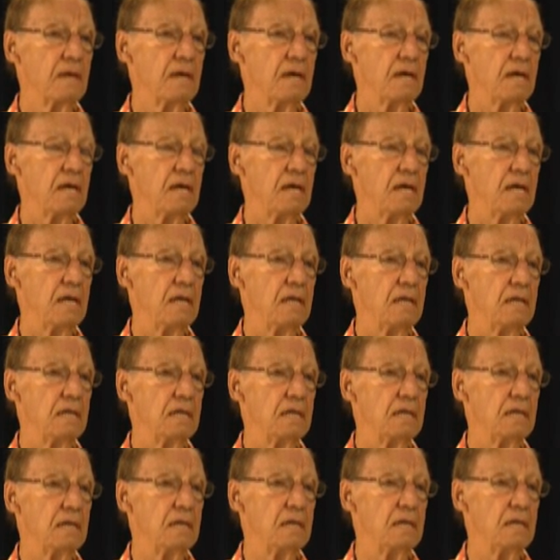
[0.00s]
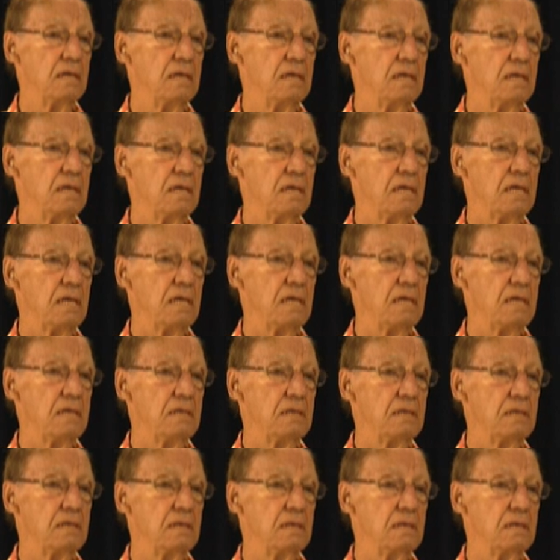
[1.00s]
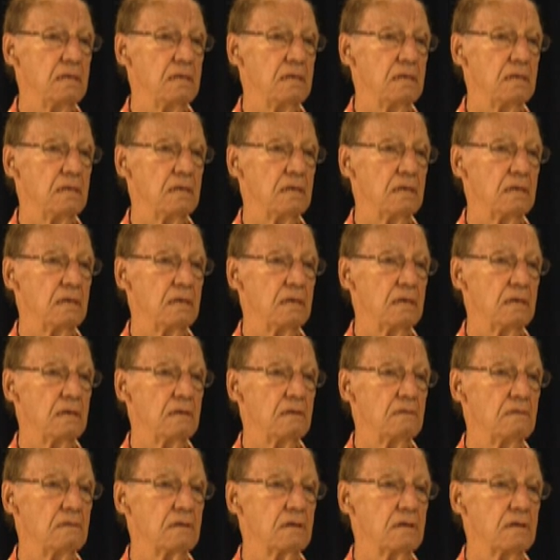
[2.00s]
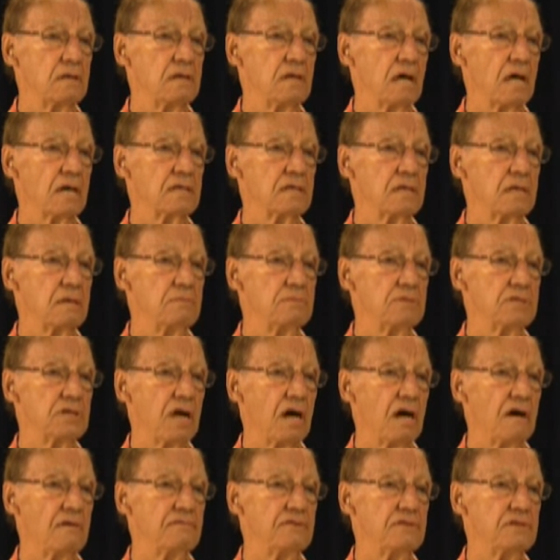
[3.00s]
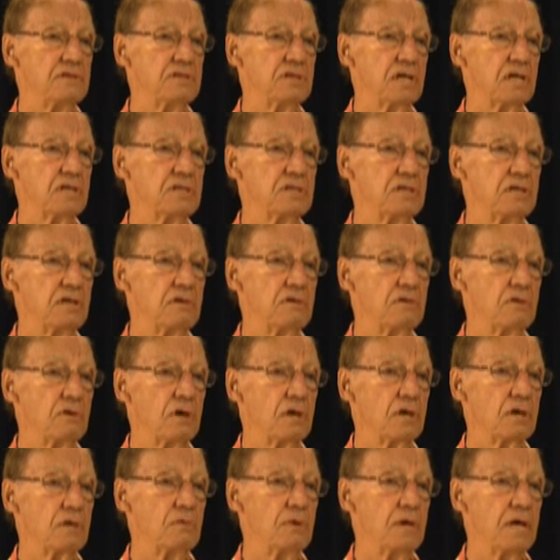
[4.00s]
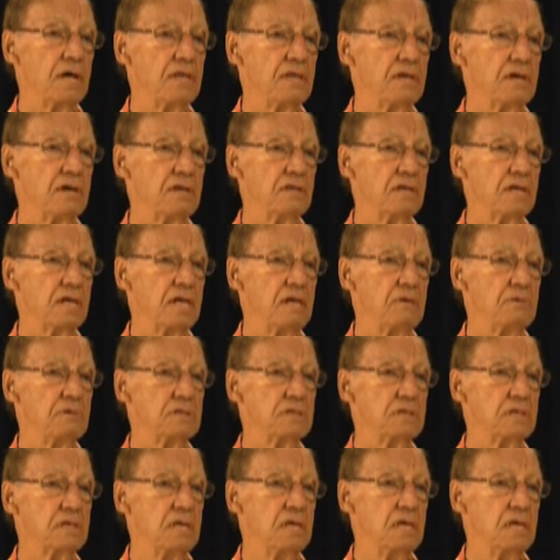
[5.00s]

and he uh, conducted himself in such a heroic way there that he was